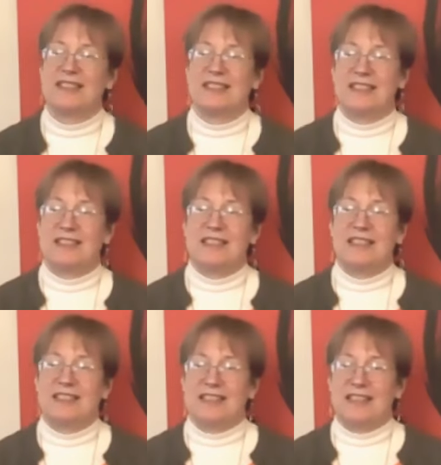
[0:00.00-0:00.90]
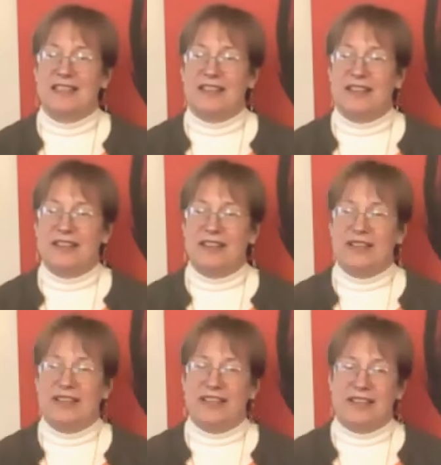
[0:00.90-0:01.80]

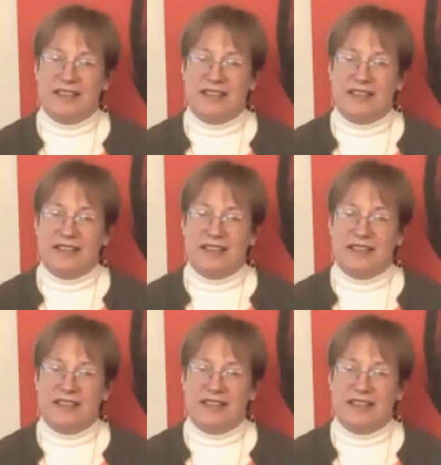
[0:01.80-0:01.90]
(no one is talking)